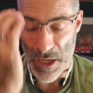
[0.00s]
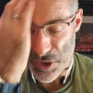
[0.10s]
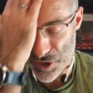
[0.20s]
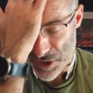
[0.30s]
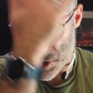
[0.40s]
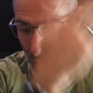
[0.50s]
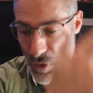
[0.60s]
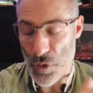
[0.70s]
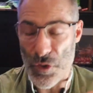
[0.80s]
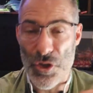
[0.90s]
just
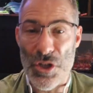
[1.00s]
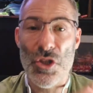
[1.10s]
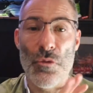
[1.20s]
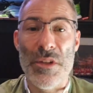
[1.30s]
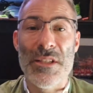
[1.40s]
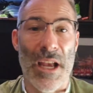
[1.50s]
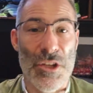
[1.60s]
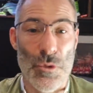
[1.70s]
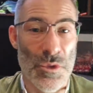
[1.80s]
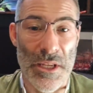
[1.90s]
to retain
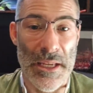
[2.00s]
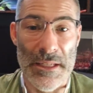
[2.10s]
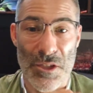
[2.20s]
your seat.